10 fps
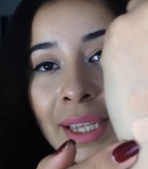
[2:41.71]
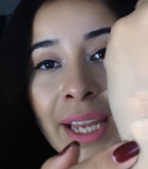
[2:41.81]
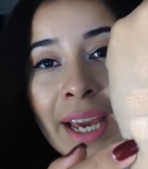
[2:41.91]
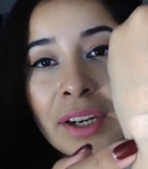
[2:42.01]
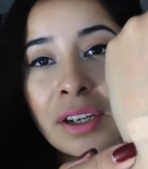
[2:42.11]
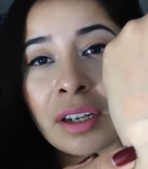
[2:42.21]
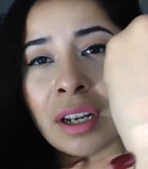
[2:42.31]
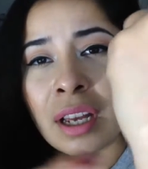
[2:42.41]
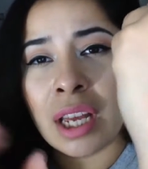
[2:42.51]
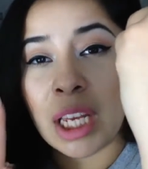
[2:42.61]
lighter
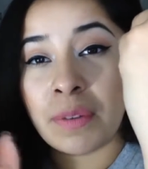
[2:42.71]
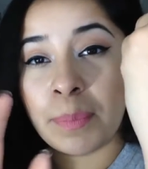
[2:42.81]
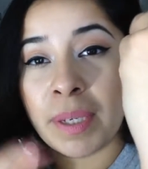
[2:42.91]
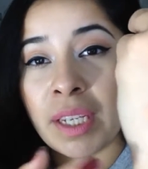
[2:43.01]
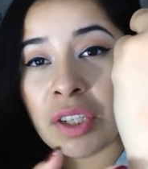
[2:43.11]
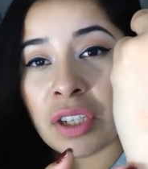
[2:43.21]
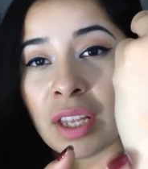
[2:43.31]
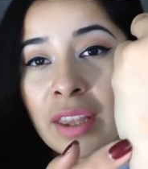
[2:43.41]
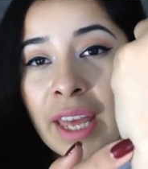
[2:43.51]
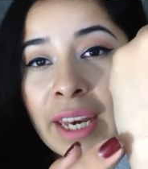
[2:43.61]
of a peach
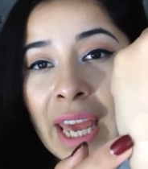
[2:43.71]
than